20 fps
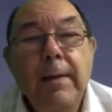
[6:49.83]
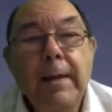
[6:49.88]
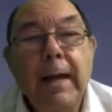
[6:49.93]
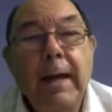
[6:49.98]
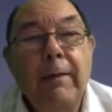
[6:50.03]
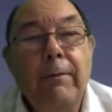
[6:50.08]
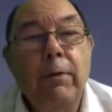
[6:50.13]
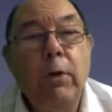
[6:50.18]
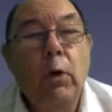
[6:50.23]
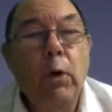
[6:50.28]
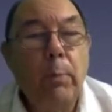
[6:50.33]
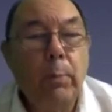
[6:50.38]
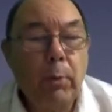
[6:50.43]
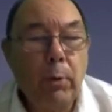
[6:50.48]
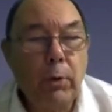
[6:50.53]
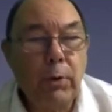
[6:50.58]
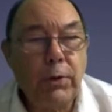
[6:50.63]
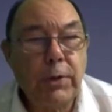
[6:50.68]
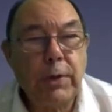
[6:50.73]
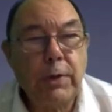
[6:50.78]
They have lower
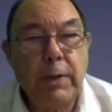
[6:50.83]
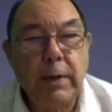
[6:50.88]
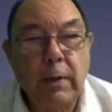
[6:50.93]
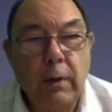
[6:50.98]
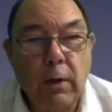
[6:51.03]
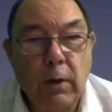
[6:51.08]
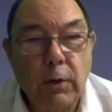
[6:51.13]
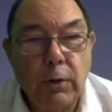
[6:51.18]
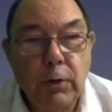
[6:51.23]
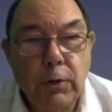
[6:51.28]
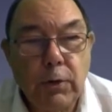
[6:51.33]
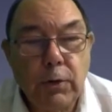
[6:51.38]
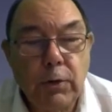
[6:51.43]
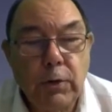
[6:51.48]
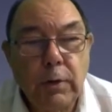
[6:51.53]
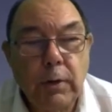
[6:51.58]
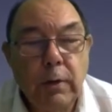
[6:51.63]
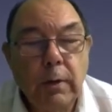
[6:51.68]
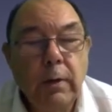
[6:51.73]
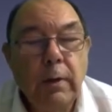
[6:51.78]
processing
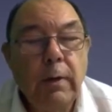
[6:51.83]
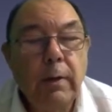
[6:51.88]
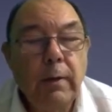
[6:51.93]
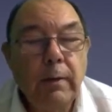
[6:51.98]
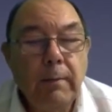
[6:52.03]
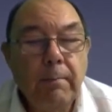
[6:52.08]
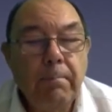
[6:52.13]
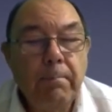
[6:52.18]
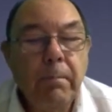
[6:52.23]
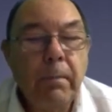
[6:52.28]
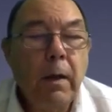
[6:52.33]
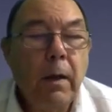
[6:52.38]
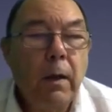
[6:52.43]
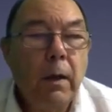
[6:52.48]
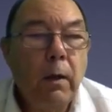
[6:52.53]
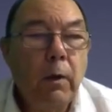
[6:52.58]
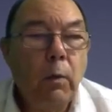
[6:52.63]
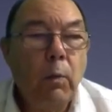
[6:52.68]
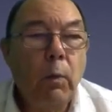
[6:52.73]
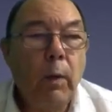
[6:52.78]
costs.
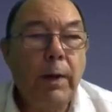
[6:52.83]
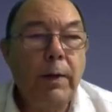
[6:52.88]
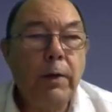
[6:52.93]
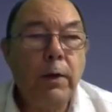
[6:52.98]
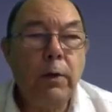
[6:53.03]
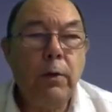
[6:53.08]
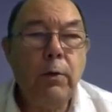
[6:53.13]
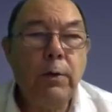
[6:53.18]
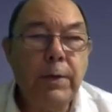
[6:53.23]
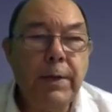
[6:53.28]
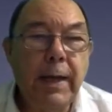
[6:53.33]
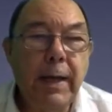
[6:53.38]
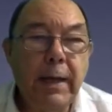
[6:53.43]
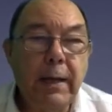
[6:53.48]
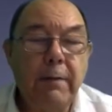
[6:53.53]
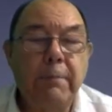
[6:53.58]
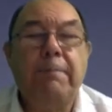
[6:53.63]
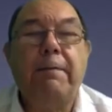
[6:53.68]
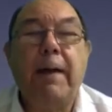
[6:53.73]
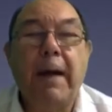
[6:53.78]
When you
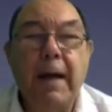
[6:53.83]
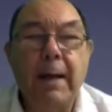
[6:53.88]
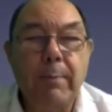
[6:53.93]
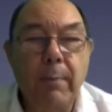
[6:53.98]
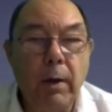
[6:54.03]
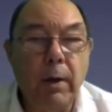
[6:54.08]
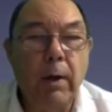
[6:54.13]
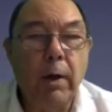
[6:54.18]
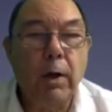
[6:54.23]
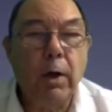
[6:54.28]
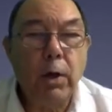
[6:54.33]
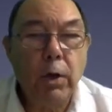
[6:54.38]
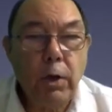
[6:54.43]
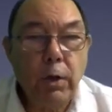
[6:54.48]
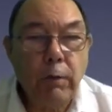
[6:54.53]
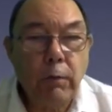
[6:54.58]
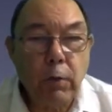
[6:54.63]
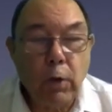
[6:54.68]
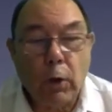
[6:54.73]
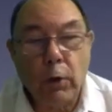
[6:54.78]
take a fibre,
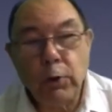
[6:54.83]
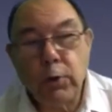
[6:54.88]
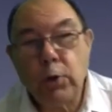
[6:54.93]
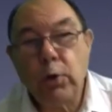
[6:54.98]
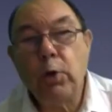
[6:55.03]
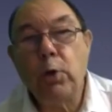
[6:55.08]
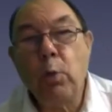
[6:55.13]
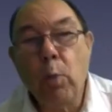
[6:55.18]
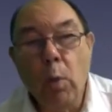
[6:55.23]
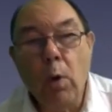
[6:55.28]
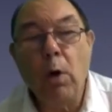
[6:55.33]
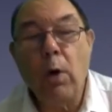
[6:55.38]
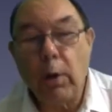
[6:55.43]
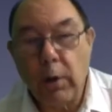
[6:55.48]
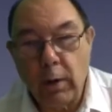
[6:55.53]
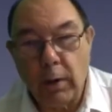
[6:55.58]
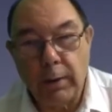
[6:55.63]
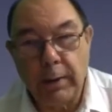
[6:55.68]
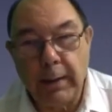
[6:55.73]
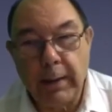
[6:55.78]
you've got to do
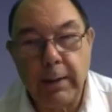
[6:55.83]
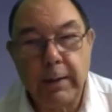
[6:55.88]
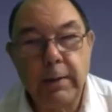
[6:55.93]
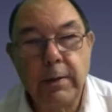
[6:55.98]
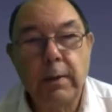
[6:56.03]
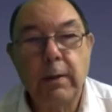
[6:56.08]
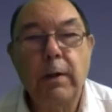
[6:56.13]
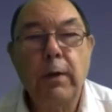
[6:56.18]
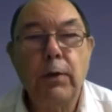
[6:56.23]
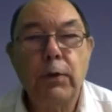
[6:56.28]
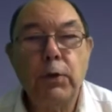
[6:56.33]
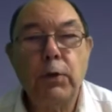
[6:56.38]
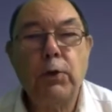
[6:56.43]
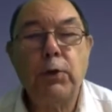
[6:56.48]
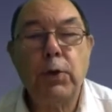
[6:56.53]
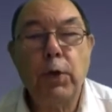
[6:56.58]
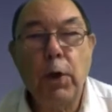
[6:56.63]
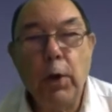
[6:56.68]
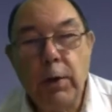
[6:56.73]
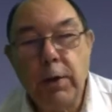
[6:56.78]
work on it
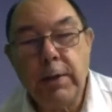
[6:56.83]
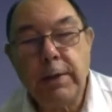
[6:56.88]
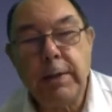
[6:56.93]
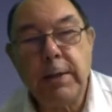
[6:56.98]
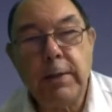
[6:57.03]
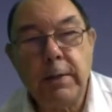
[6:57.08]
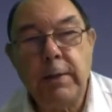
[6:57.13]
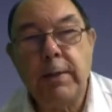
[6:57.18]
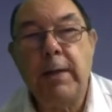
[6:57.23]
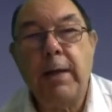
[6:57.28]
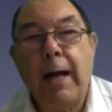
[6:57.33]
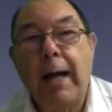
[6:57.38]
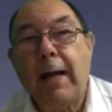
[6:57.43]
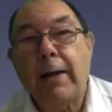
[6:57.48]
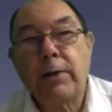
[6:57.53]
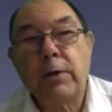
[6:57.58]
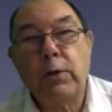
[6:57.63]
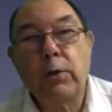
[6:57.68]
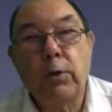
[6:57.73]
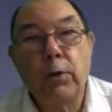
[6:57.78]
to turn it into the
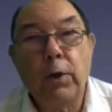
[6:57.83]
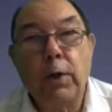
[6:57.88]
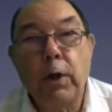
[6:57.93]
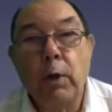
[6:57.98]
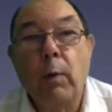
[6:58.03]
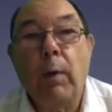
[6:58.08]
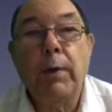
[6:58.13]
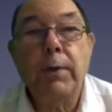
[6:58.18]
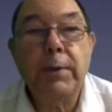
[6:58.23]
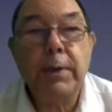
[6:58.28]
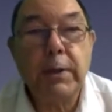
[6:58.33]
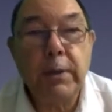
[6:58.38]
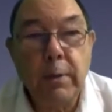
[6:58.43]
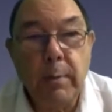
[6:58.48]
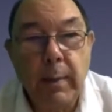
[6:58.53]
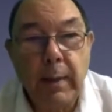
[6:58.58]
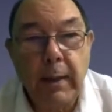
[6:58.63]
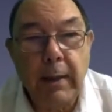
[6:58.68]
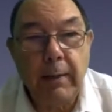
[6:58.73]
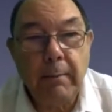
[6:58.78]
article that you want it
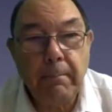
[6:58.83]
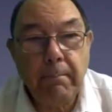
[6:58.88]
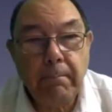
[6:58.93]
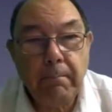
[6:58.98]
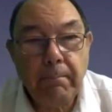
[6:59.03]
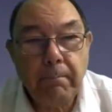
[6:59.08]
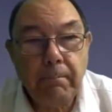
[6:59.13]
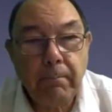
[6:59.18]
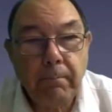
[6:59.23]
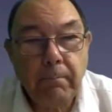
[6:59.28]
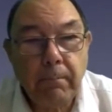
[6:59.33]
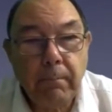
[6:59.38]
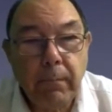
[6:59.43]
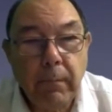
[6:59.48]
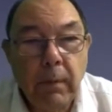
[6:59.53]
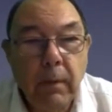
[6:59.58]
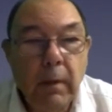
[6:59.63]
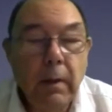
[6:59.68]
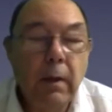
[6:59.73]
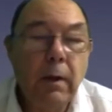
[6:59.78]
to be.
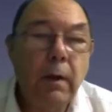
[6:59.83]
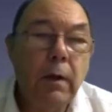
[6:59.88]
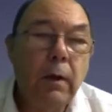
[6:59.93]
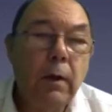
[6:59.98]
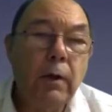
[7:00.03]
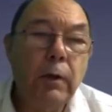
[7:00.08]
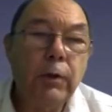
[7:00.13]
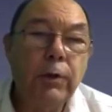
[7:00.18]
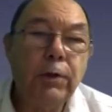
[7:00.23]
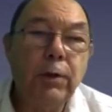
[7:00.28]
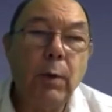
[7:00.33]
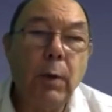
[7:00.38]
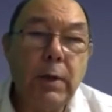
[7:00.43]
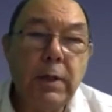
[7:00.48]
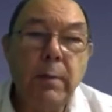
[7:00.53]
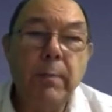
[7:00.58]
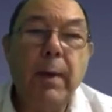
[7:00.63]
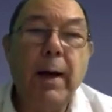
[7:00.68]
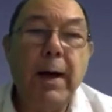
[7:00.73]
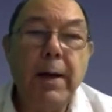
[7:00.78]
So
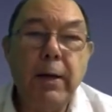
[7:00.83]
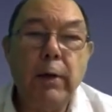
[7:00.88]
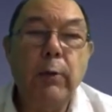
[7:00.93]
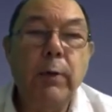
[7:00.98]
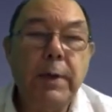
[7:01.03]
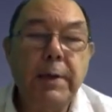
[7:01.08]
when you're buying a